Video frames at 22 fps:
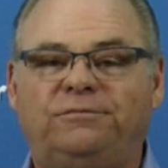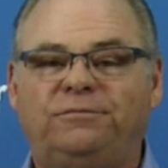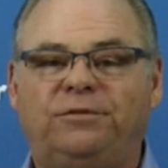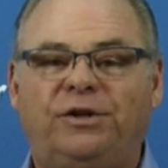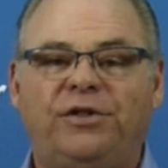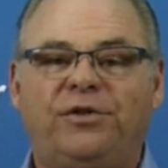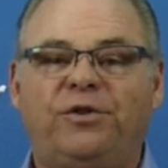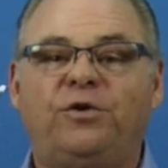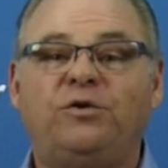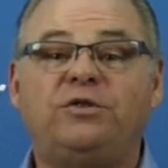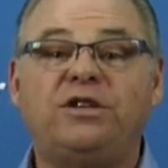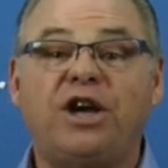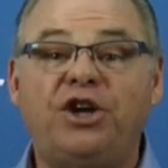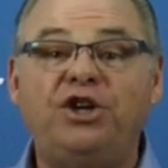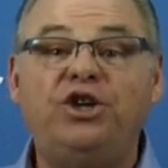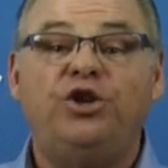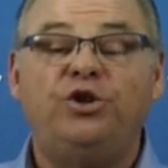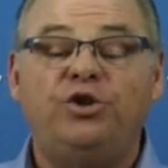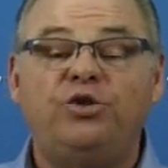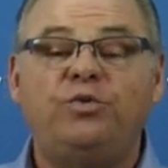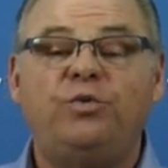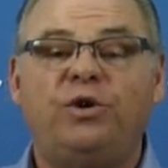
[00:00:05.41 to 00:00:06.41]
with those
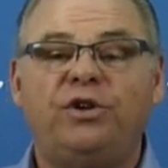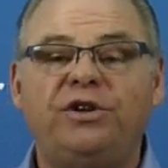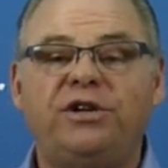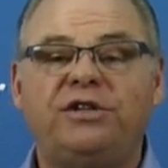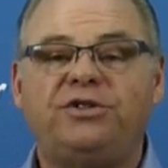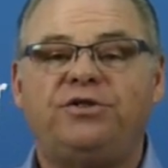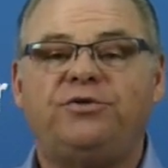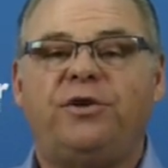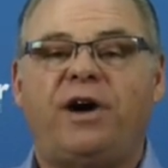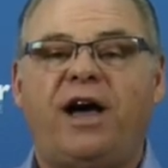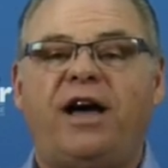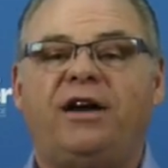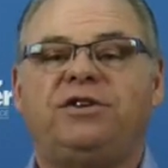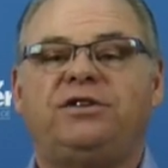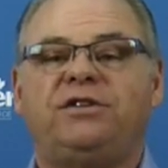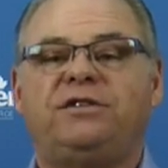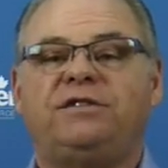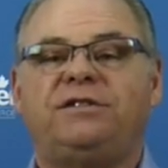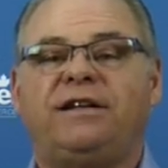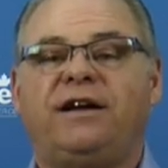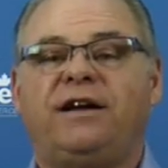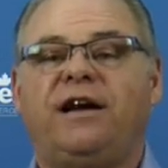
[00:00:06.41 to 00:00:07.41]
unusual
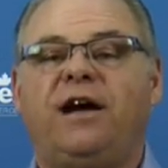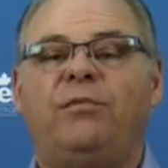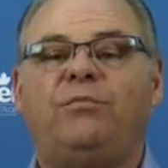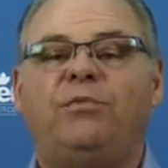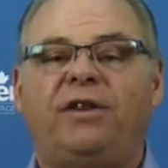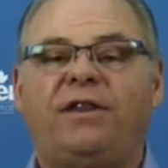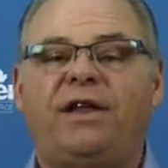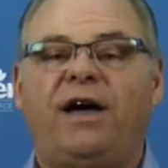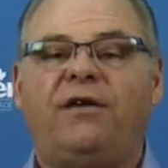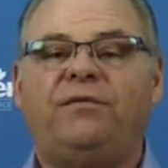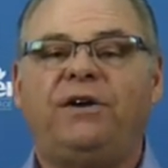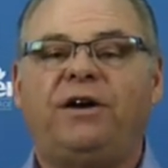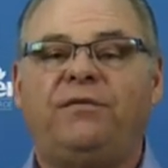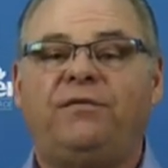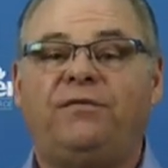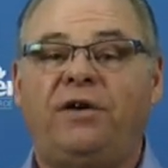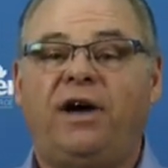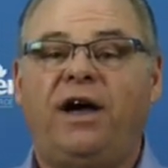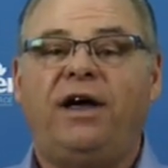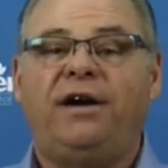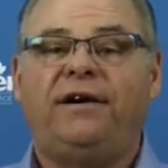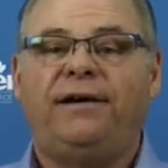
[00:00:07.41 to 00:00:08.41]
distractions that come with having to
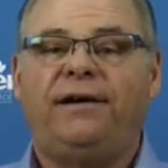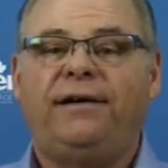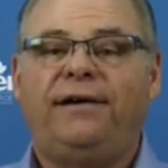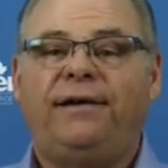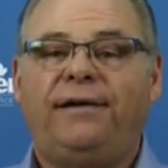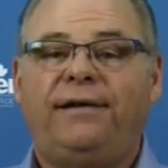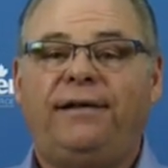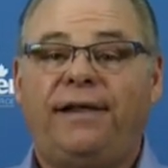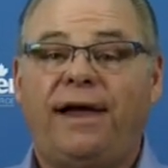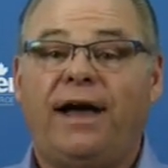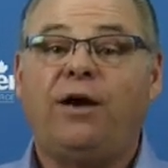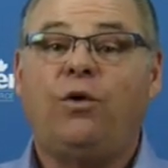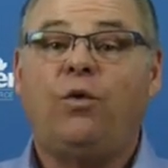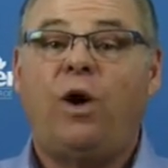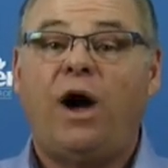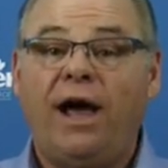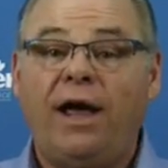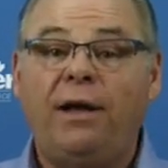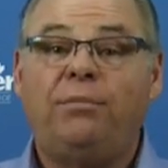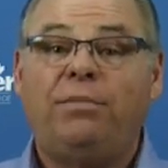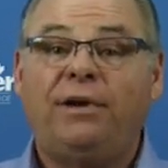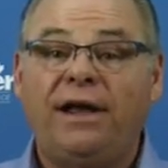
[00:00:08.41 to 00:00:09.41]
find that
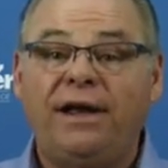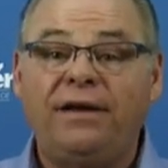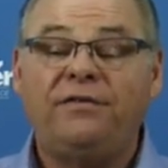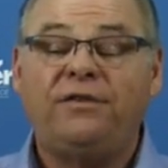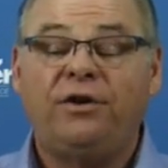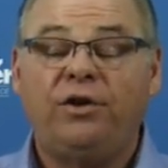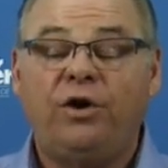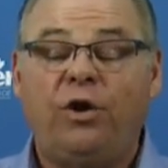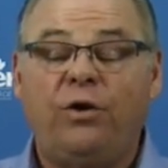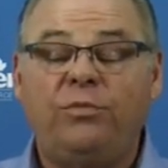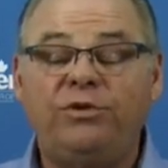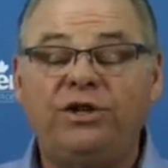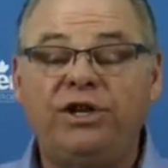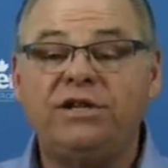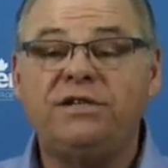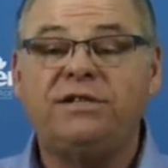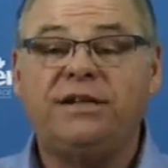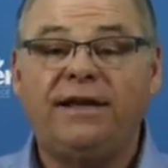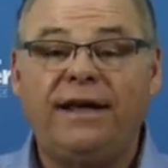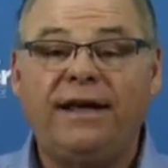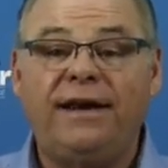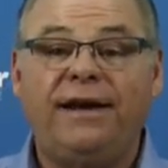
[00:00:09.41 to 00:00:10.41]
quiet place at home
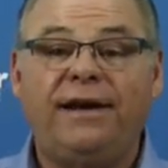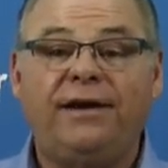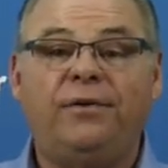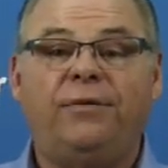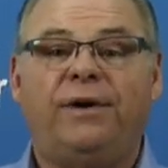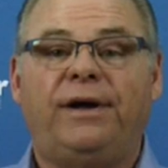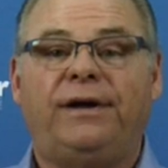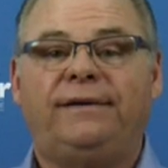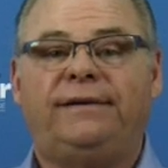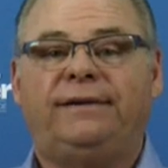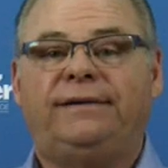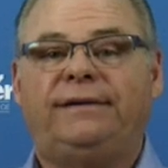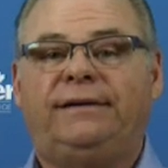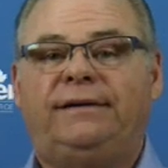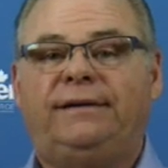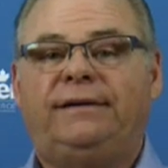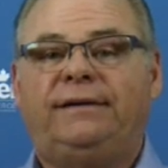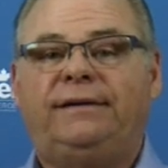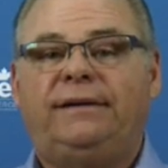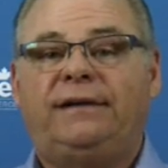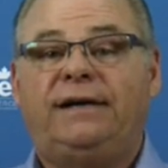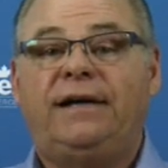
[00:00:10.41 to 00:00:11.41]
just to get into it.
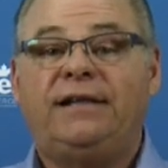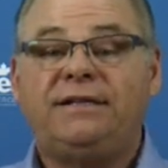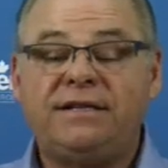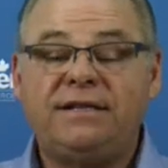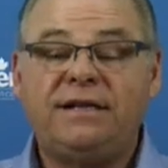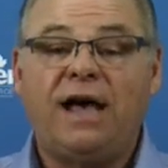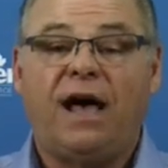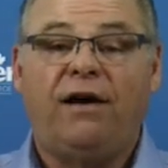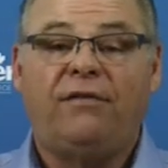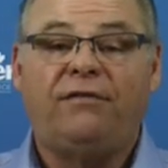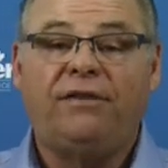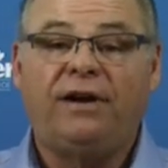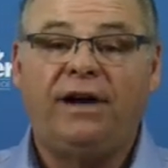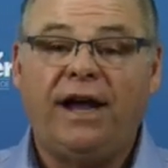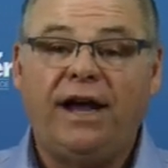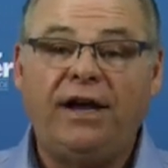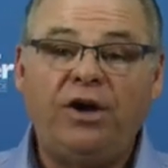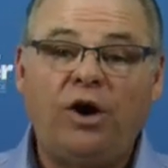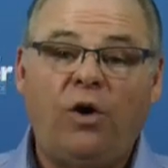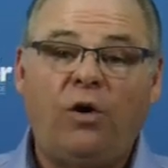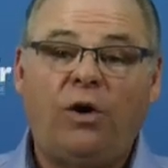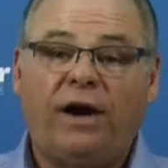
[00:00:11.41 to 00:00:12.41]
It's tough, and I
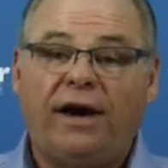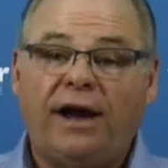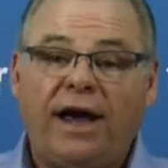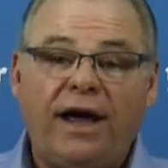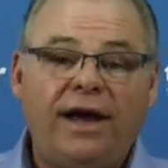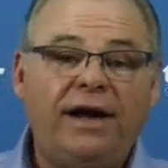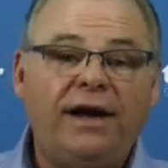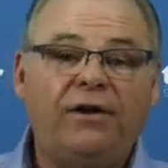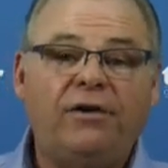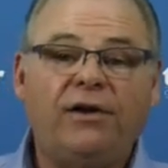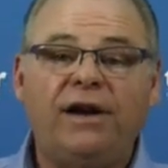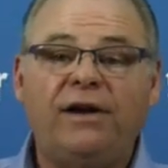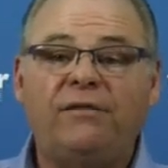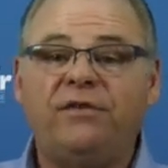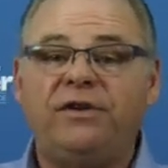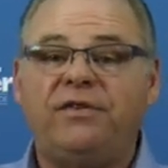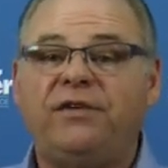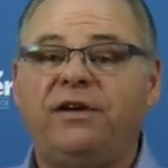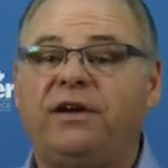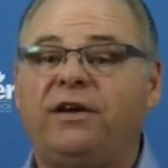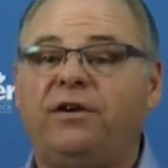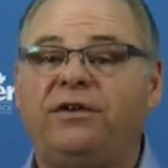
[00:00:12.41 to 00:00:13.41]
know it. I hear it every
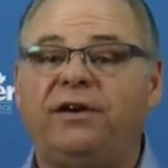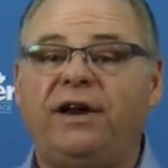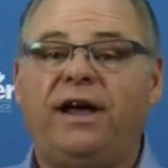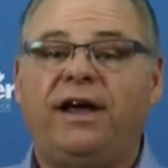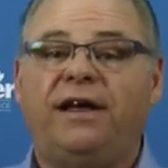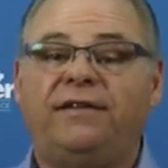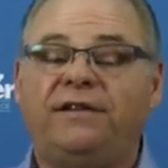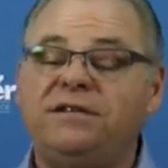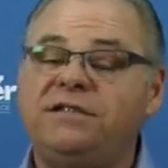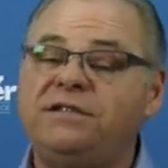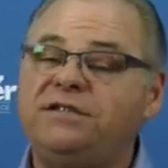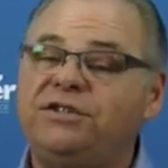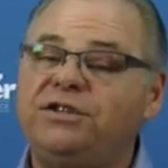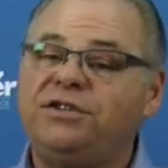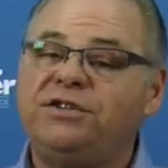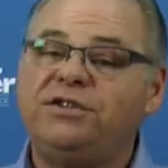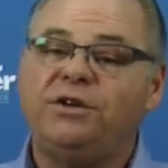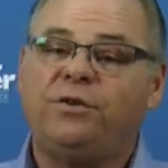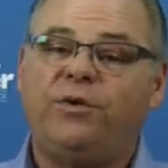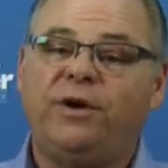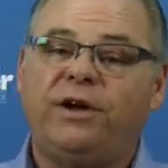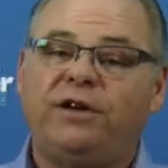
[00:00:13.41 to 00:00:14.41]
single day, and this is
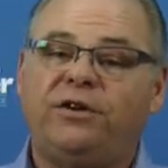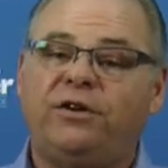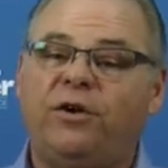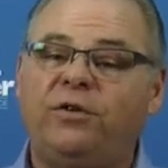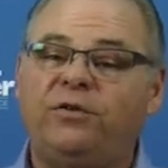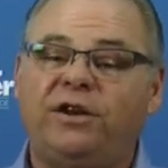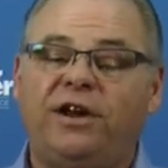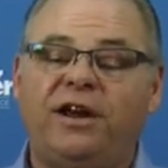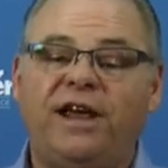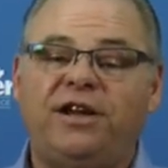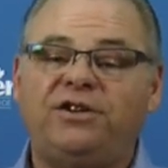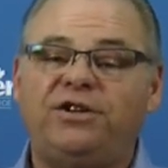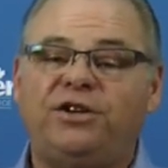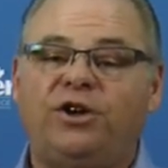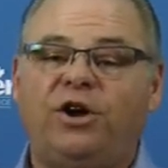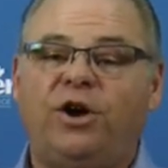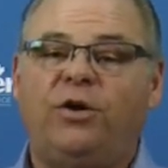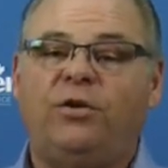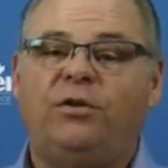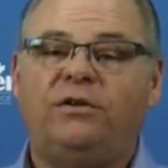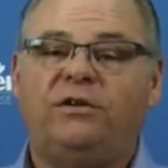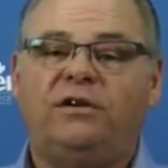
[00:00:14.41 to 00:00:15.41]
just a quick note to let you
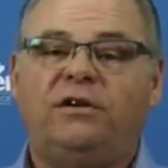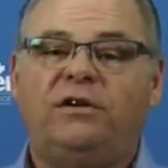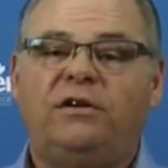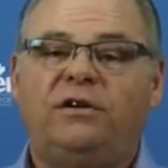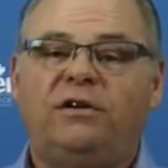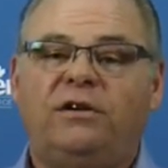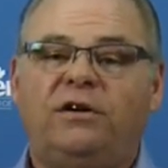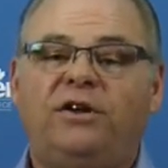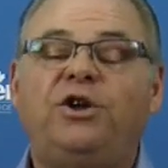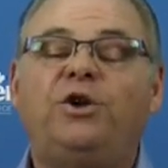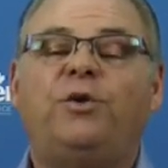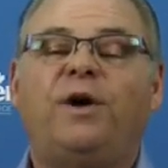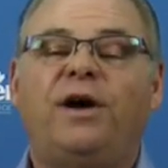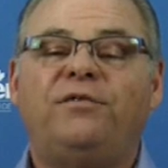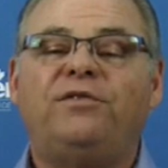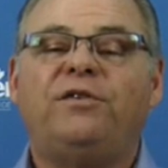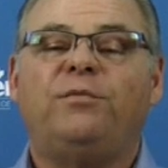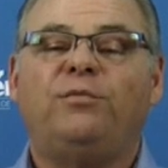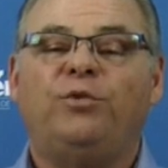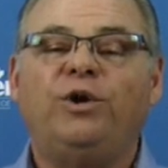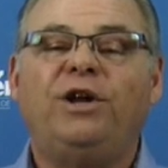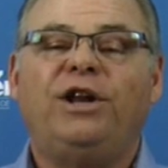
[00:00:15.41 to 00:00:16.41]
know, you have
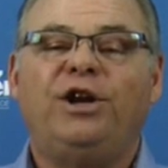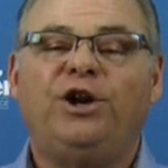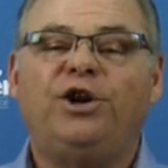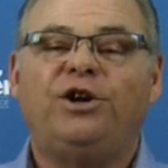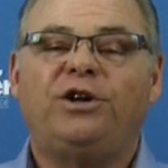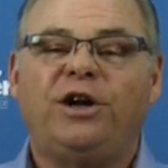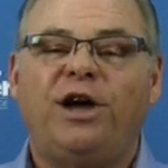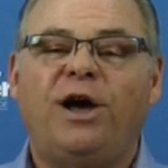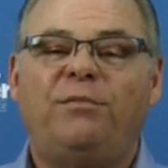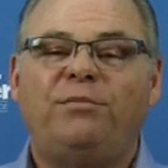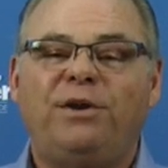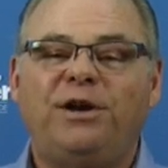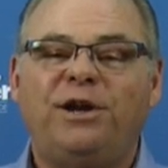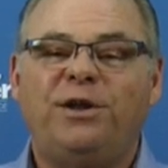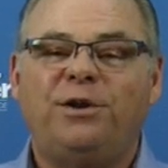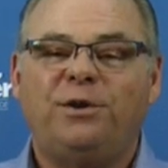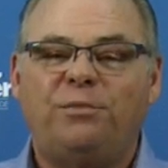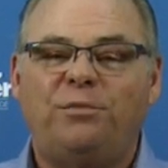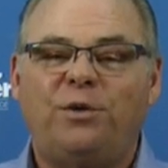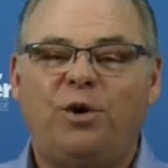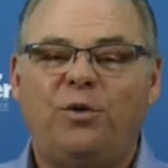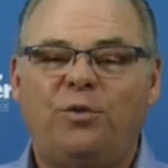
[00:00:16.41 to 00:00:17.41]
some really good company in
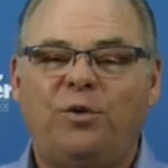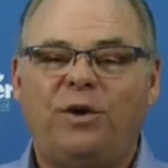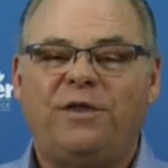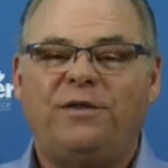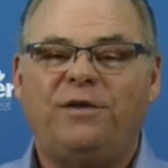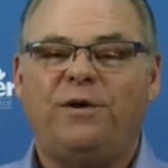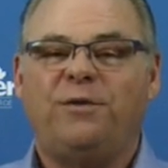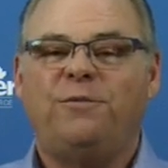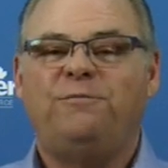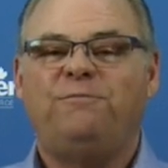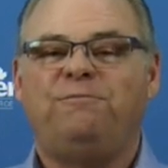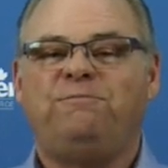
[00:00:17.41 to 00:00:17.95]
the boat with you.